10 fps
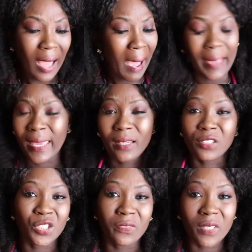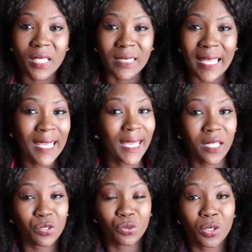I can't achieve this, I can't
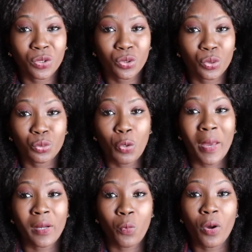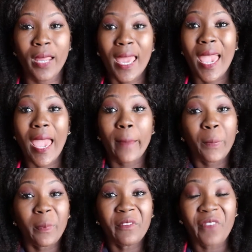get into nursing school no matter what. And
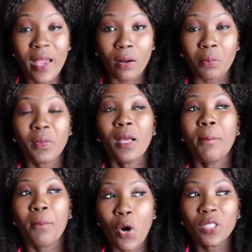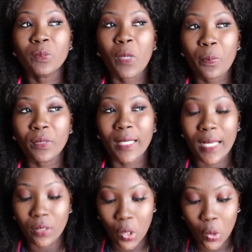people fail. Most people that
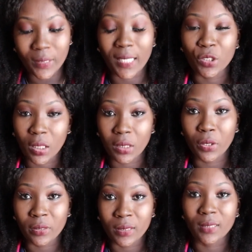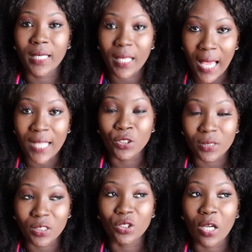I know that started nursing, they
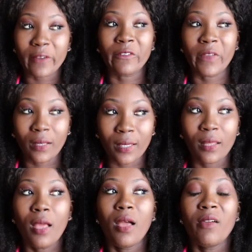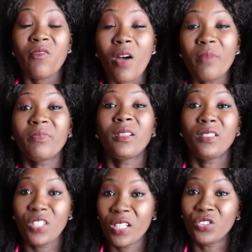actually start failing from
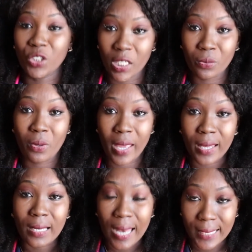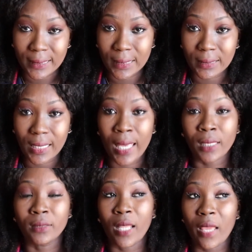their general ed classes,
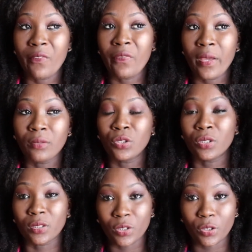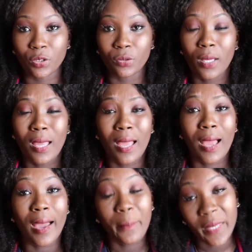and they fail to continue.
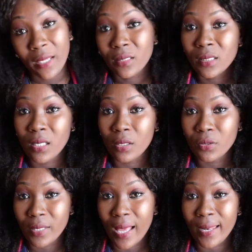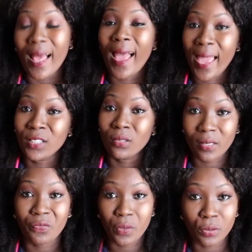I'm here to tell you that I
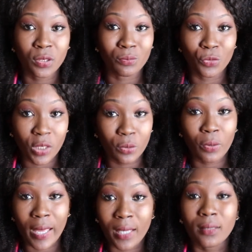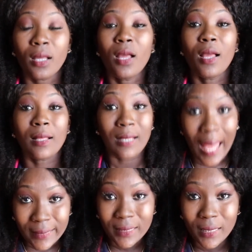actually failed some general ed
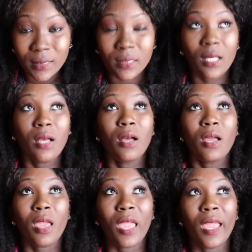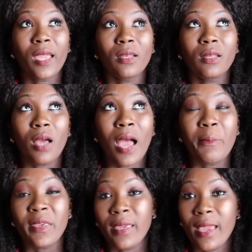classes, and I
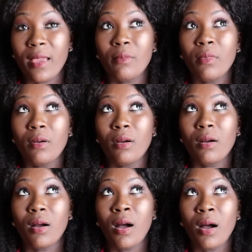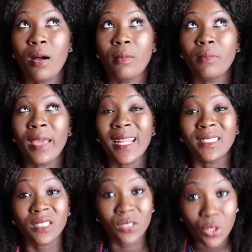became and
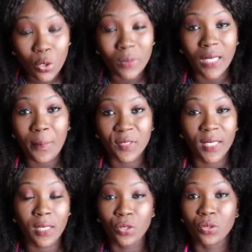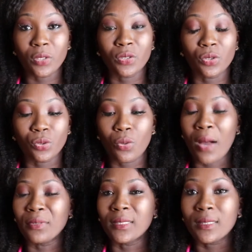I still was able to get into nursing school.
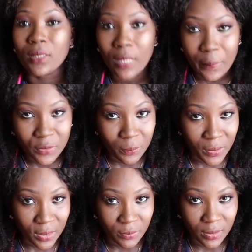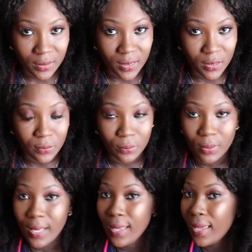I was still able to become
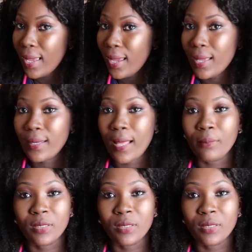successful, and